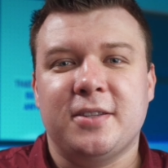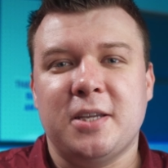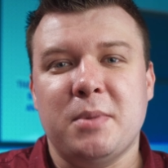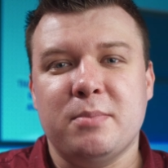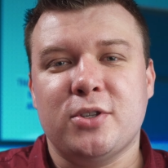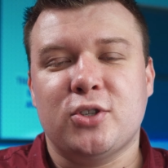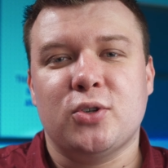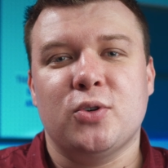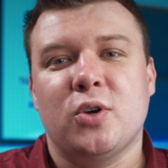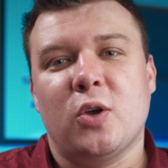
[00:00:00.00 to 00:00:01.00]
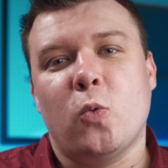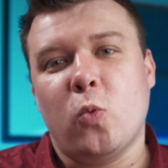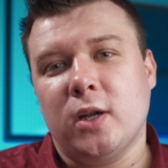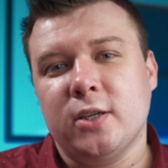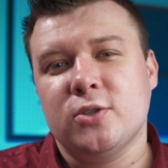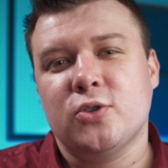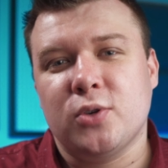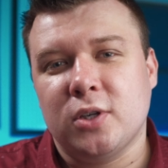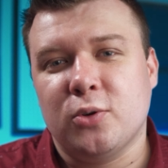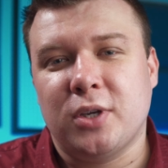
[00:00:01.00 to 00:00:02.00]
Tip number two, while you're
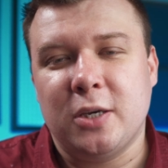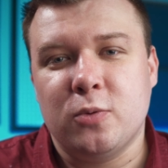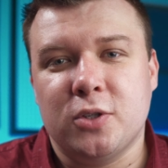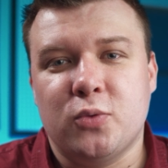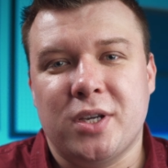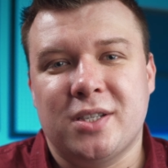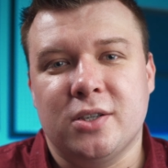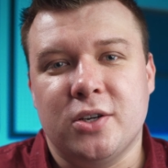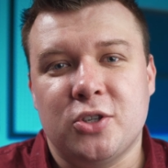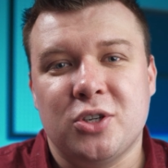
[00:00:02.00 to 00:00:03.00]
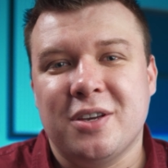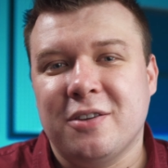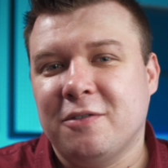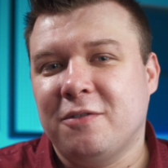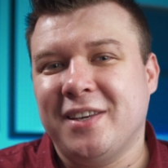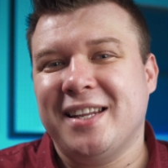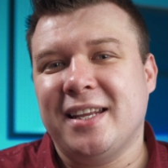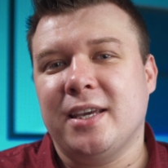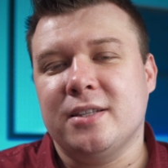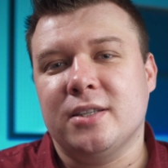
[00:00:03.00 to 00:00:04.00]
doing your keyword research,
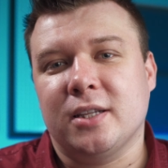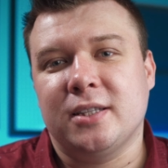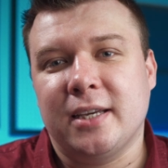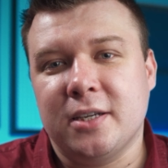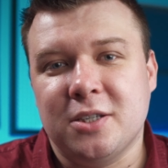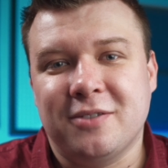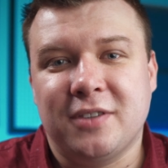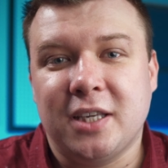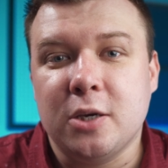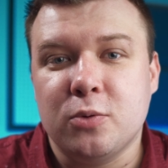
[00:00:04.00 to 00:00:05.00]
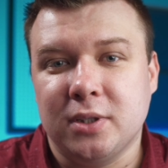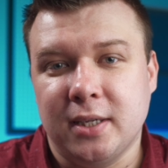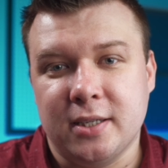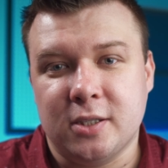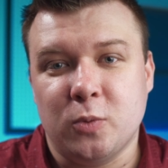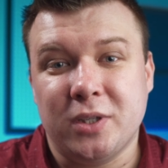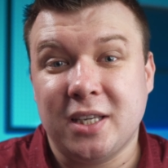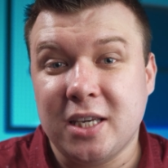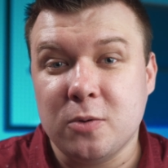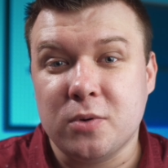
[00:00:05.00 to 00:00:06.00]
fill in that negative keyword list with
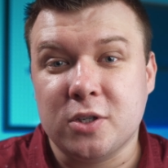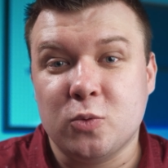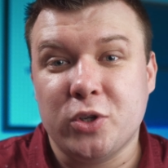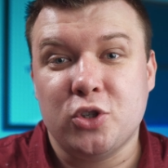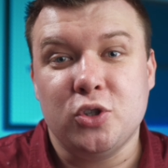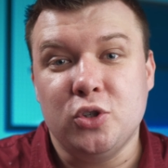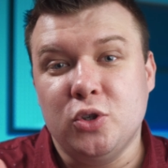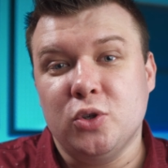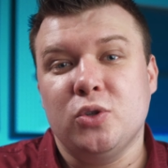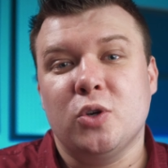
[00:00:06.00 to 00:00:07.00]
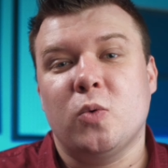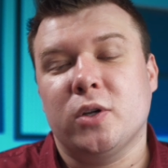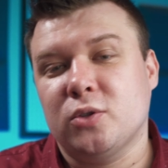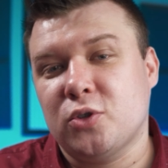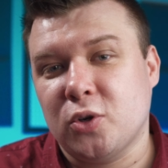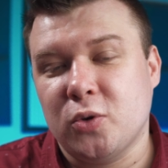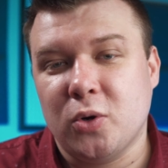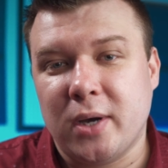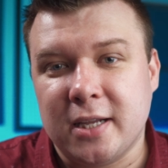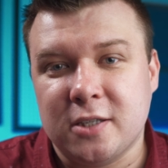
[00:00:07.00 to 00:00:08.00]
keywords which you don't want to show
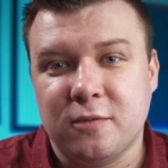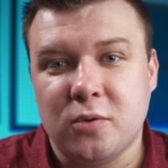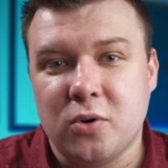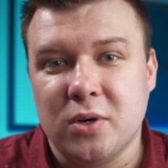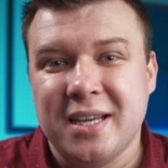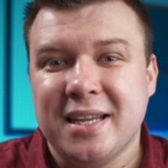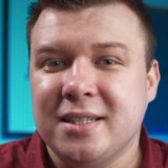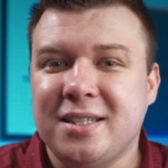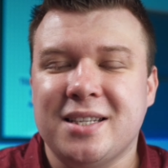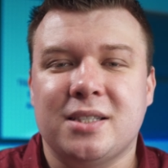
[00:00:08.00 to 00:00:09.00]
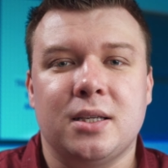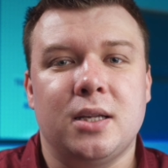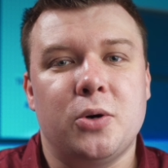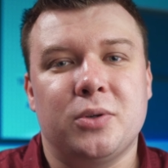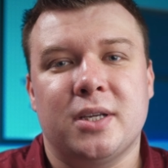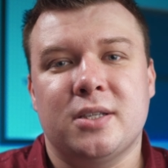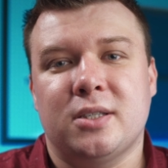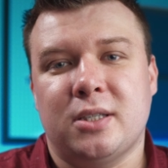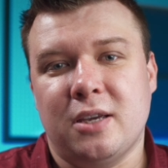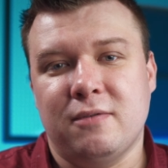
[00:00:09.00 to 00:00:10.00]
your ads for. This alone can
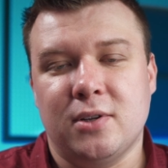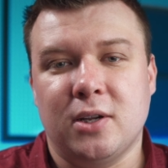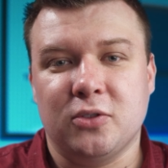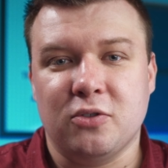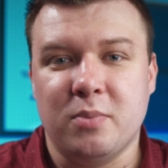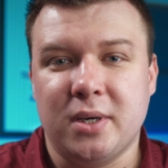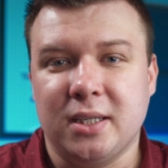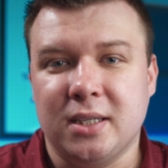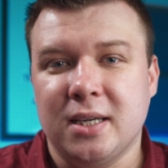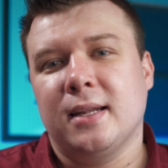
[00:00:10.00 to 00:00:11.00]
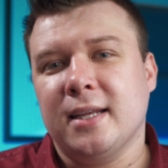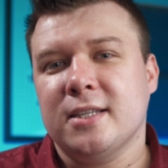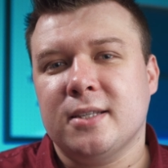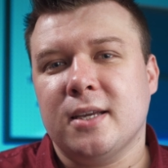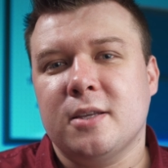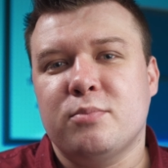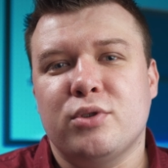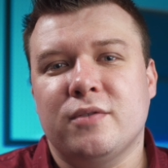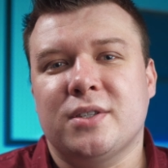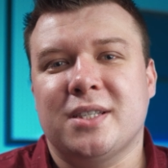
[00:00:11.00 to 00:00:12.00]
save you a lot of money. Let's take the
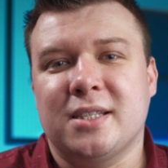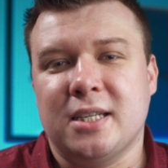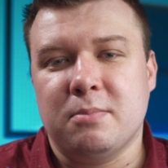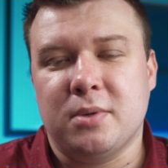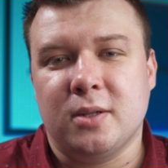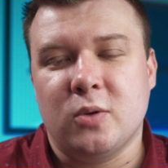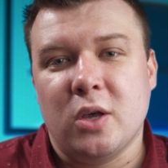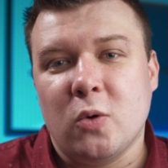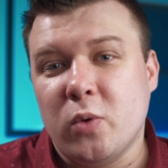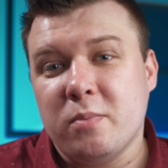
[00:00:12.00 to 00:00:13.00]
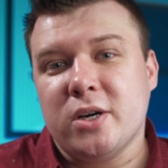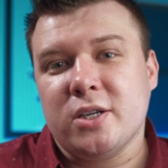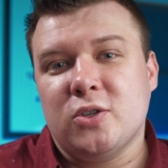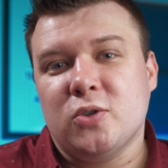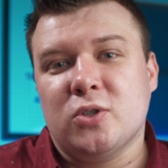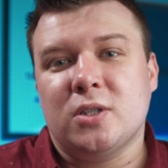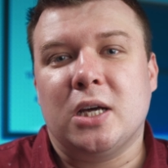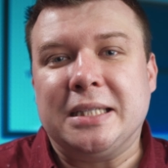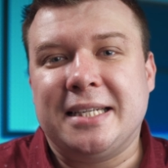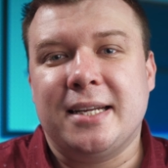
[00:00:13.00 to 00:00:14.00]
previous example. We might use
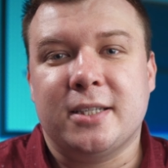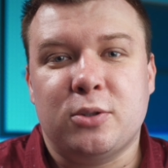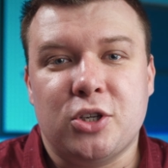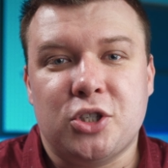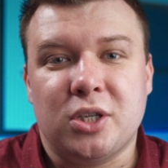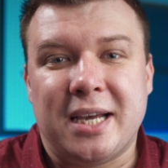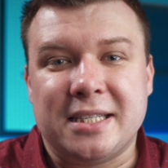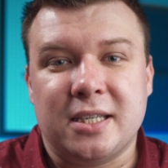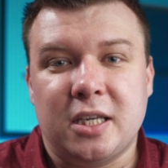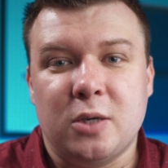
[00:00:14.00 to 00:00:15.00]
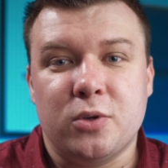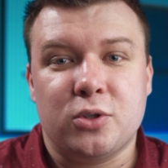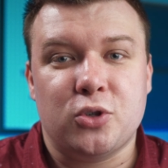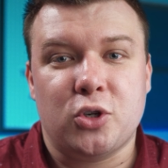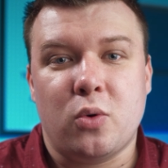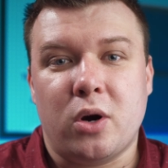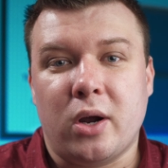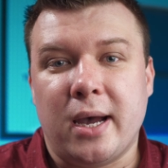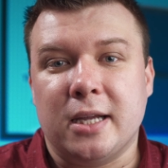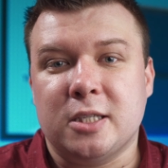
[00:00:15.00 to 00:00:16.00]
London electrician as a keyword to show
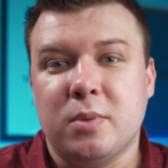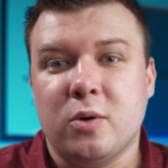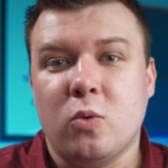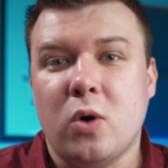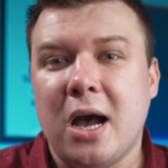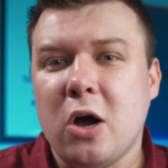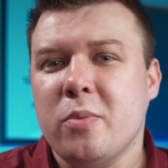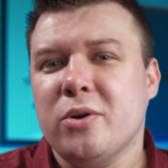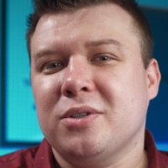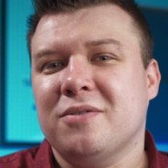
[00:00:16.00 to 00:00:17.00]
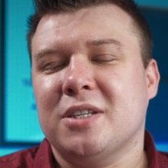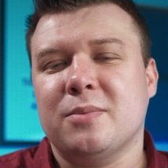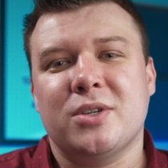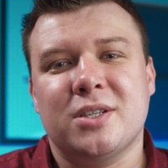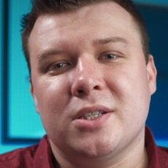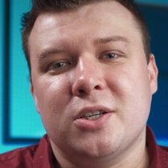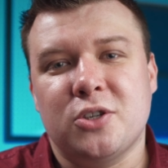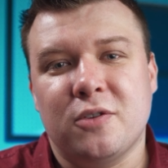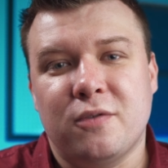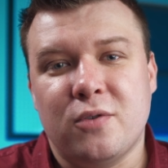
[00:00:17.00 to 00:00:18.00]
our ads, but how about if someone is
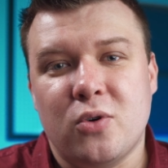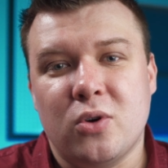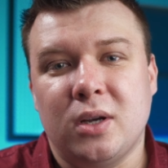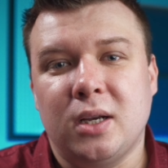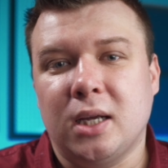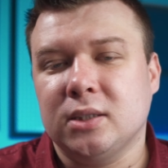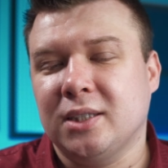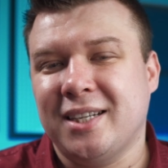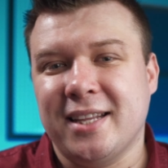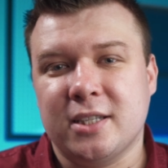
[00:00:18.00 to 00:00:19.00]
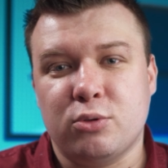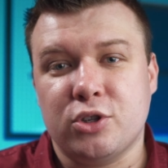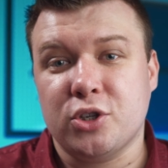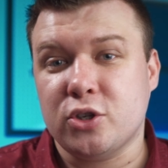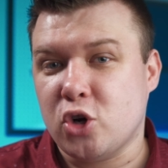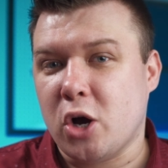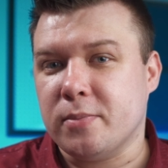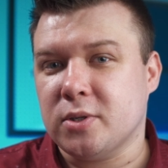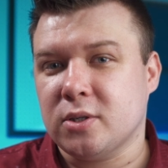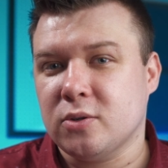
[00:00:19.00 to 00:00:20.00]
searching for London electrician
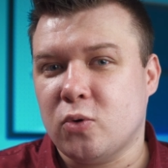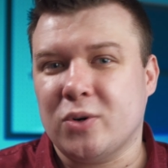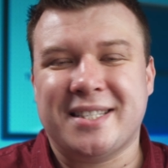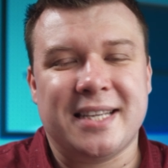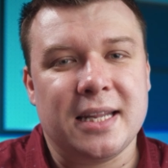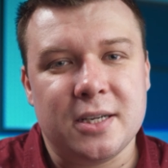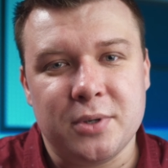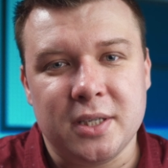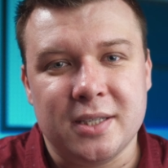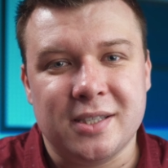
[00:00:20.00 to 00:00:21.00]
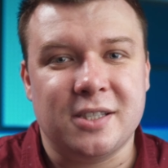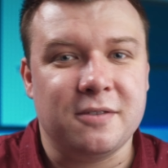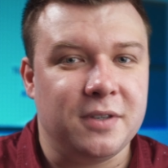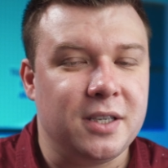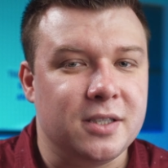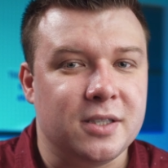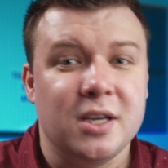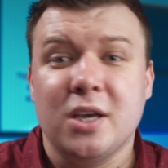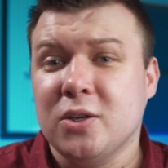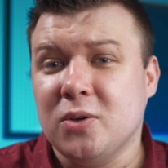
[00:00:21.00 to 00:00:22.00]
jobs or salary, CVs?
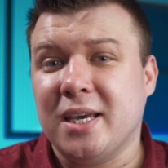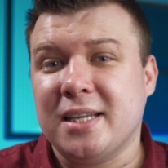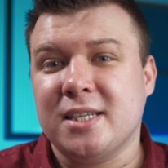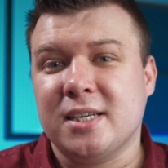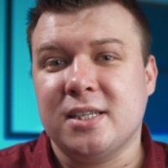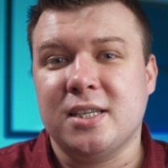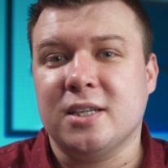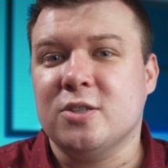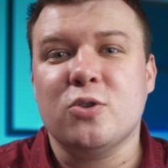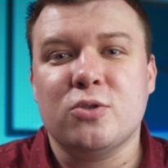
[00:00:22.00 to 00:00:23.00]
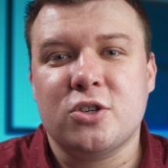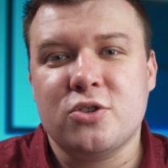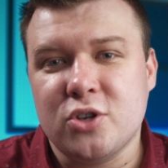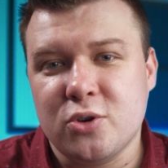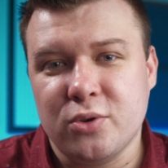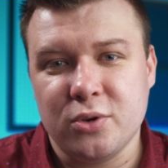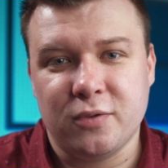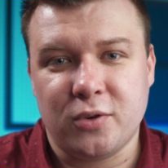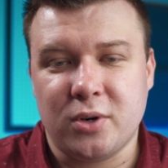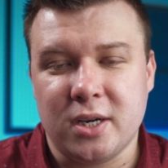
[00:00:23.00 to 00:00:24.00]
You get the idea. Those are no
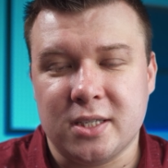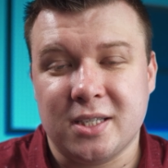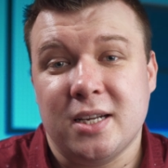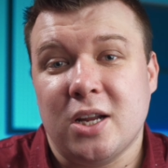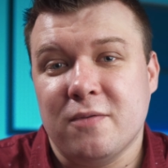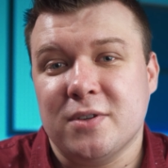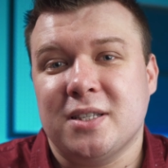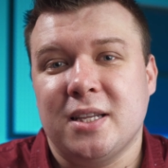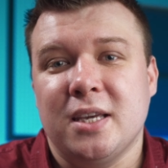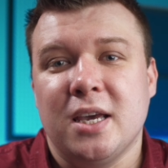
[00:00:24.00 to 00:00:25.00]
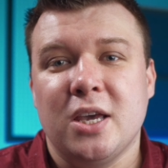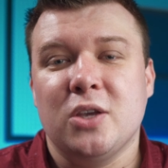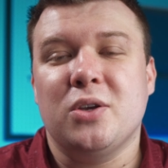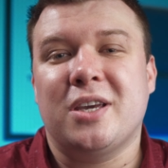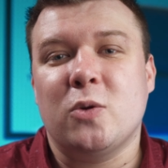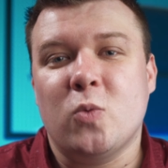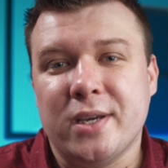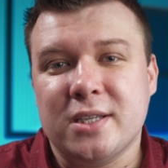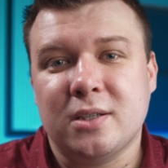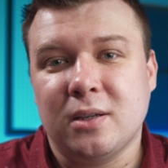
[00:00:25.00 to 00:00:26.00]
good for us, and obviously you can
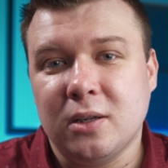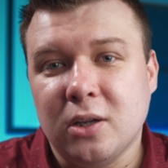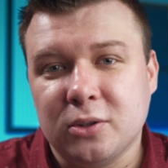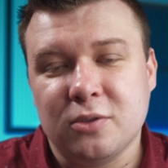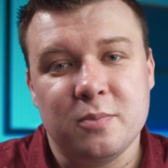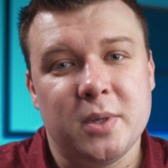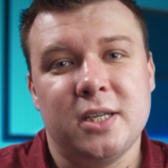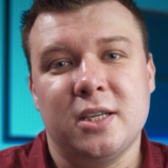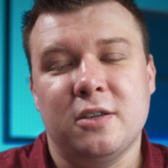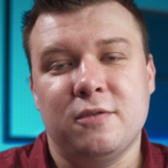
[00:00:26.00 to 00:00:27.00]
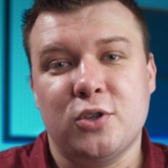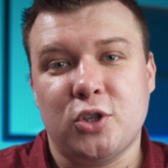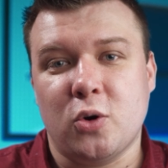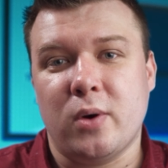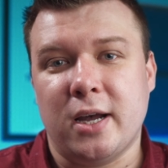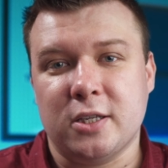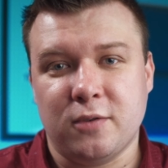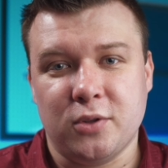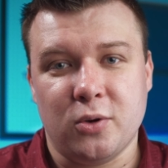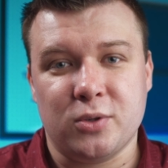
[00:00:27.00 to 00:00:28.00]
waste a lot of money if you show ads
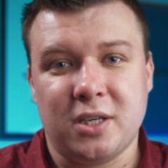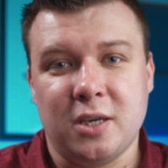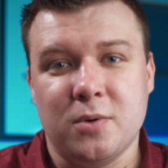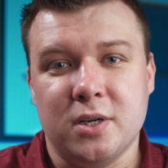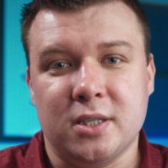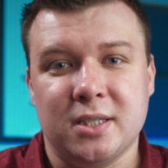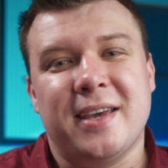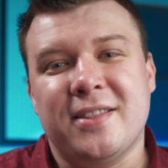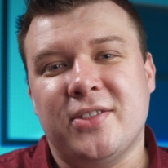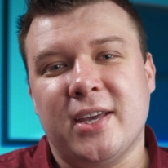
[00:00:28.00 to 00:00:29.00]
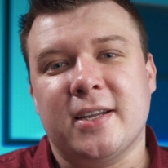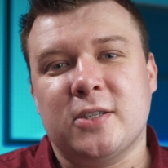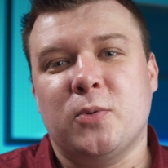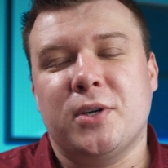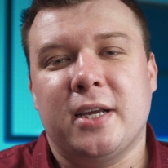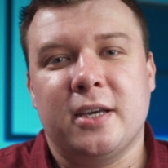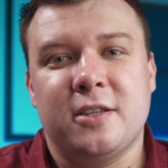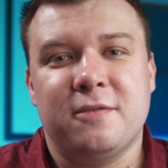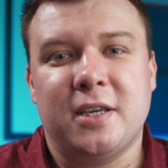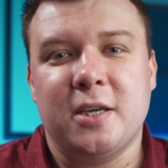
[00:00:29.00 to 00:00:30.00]
for those keywords. And that's where
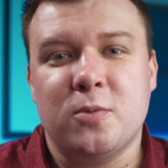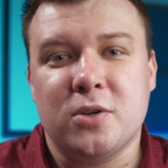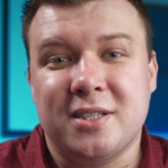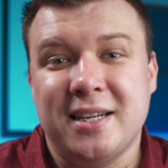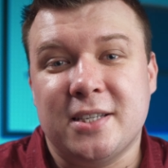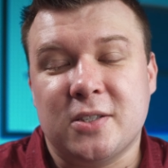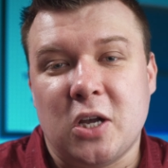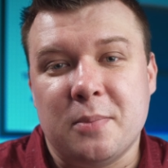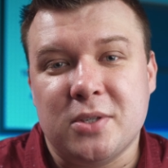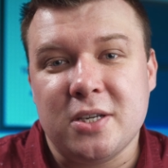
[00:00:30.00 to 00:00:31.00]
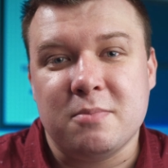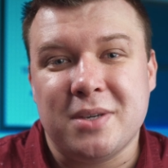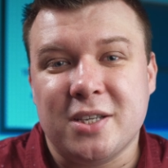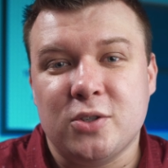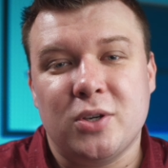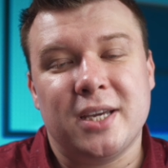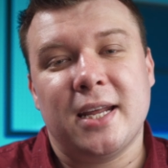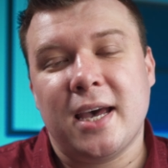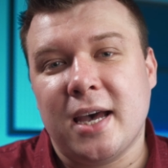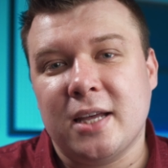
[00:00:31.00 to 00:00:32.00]
negative keywords list comes in, because you
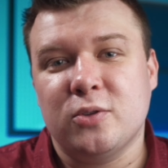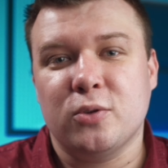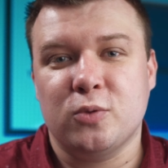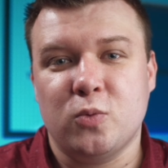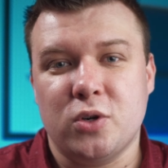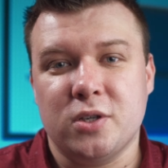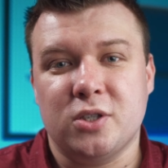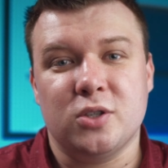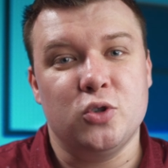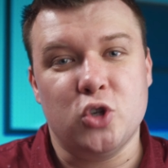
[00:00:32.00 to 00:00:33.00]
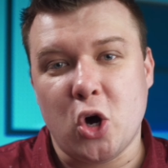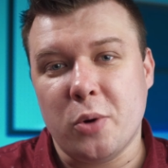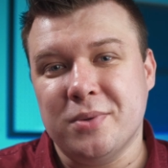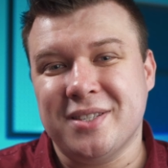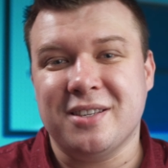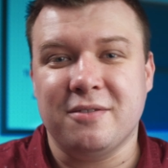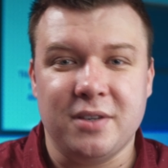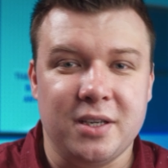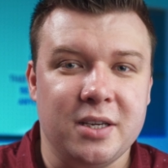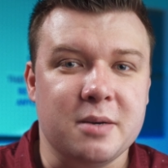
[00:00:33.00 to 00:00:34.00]
can add those words job,
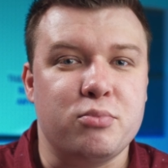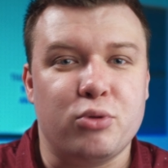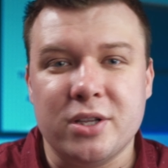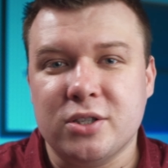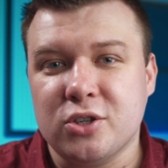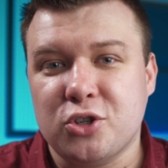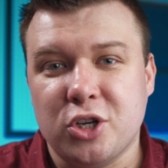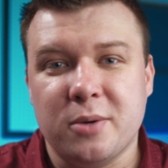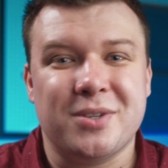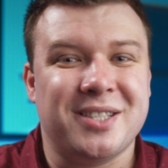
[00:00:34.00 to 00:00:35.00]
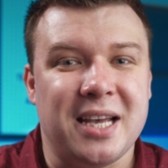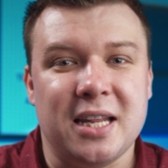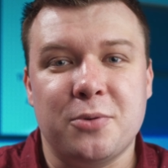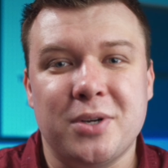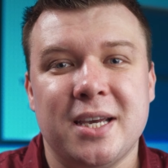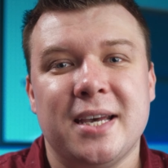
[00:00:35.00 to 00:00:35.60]
CV, apprenticeship, salary